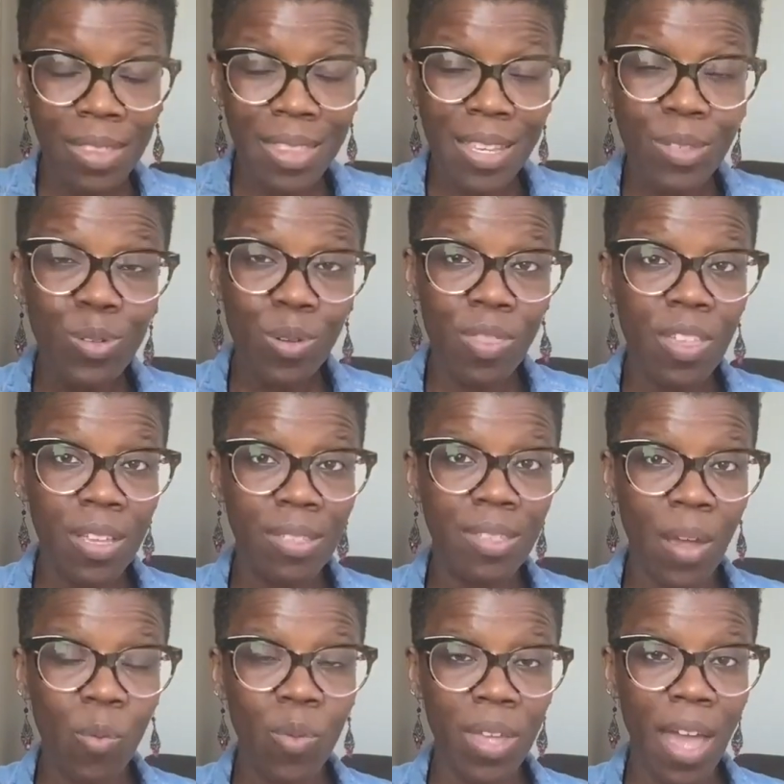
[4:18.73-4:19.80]
these are things
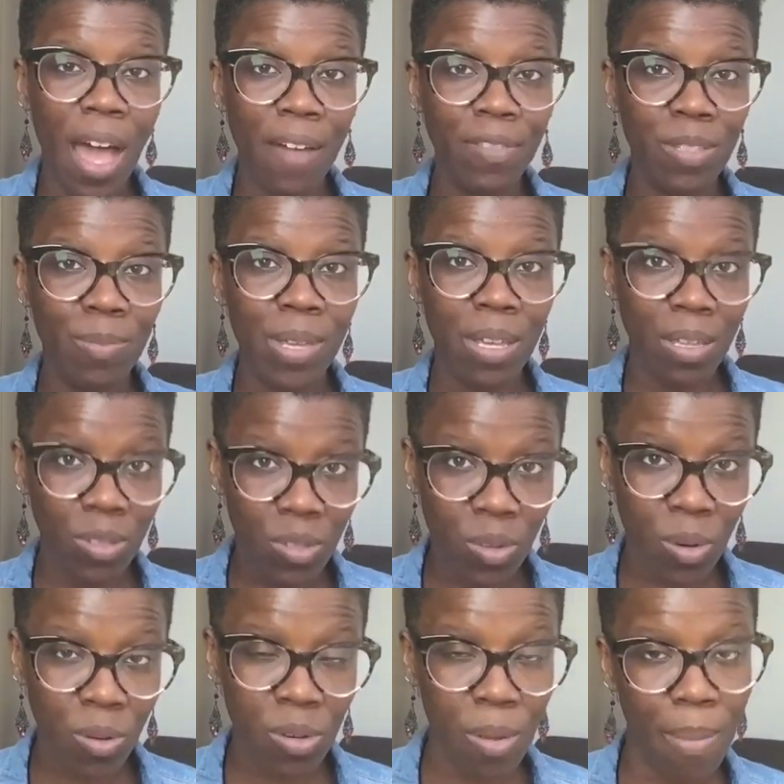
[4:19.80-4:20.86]
that we have to be
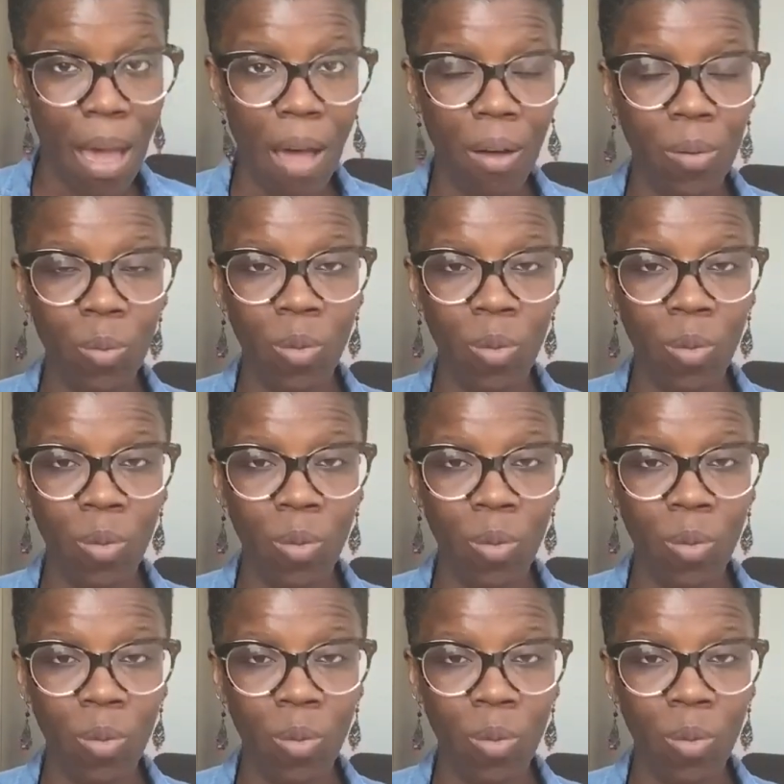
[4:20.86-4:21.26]
concerned about.